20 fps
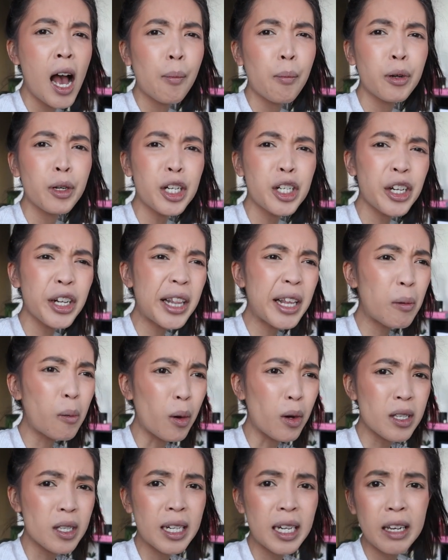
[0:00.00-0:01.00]
Pretty sure there
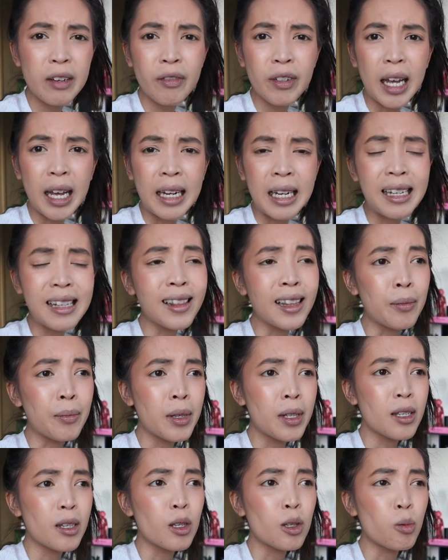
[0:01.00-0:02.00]
wasn't even any
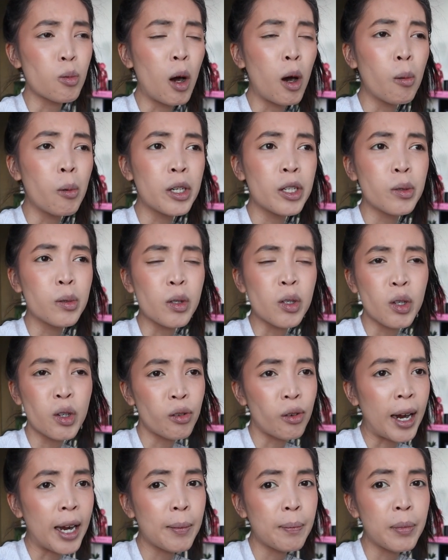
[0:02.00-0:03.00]
limits as well, which was
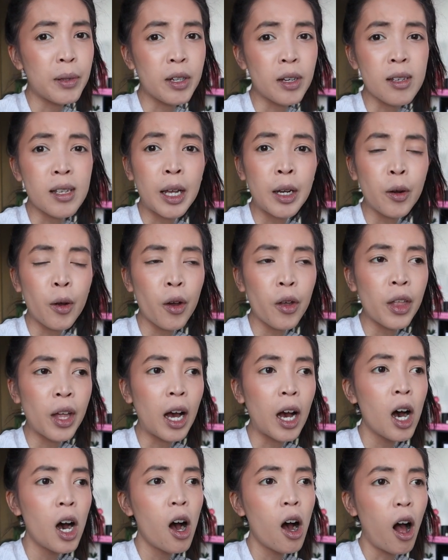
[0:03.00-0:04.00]
great because I know
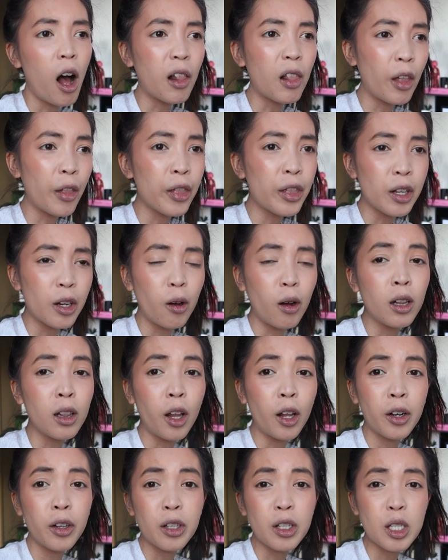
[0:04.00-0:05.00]
that a lot of the, a
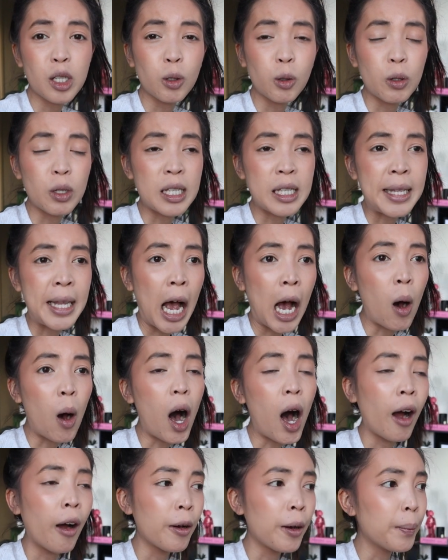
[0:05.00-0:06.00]
lot of the stores now
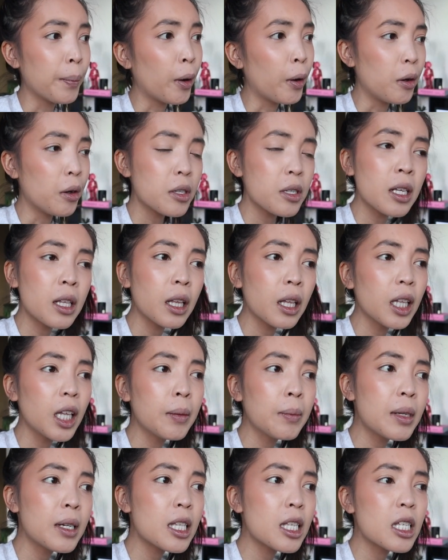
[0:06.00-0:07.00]
are imposing the
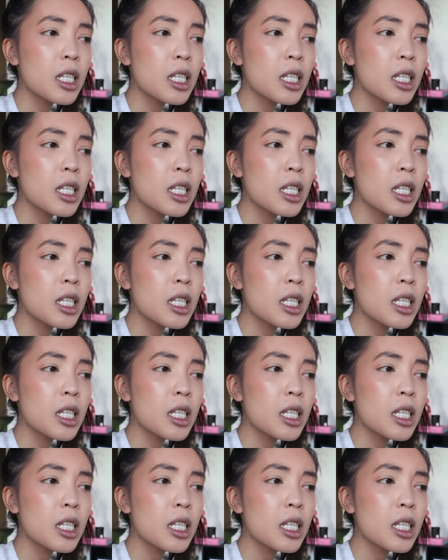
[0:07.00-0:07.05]
limits.